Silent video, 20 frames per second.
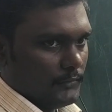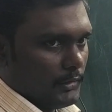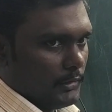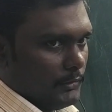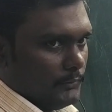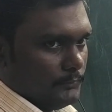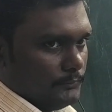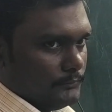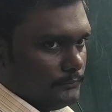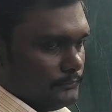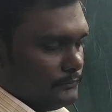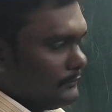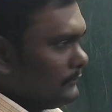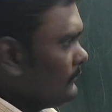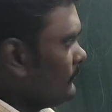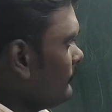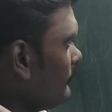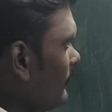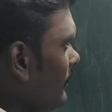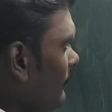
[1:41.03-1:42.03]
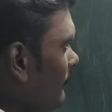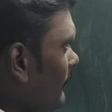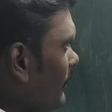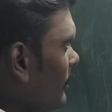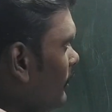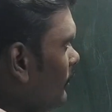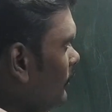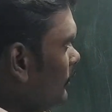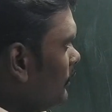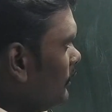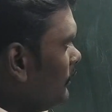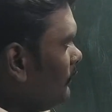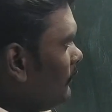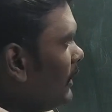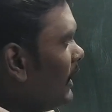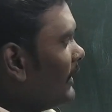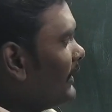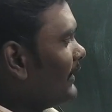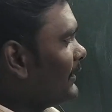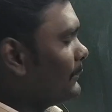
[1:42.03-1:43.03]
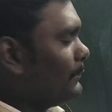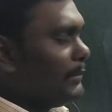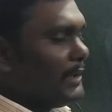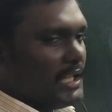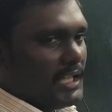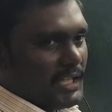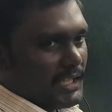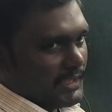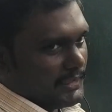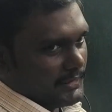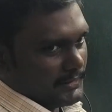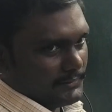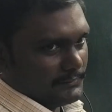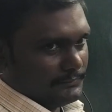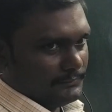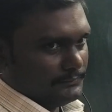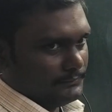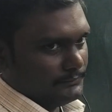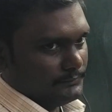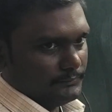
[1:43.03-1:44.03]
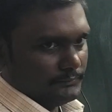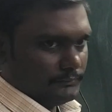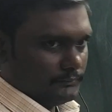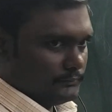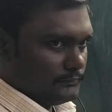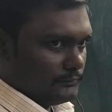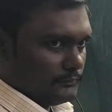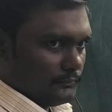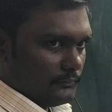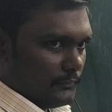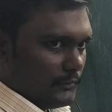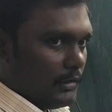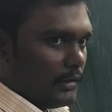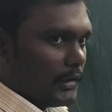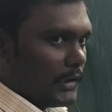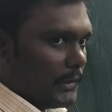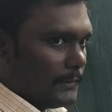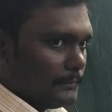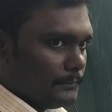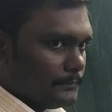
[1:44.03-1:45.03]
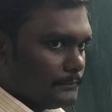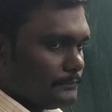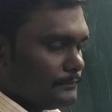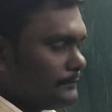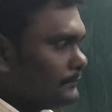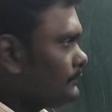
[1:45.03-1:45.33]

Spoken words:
No. We don't know what is b yet. Okay.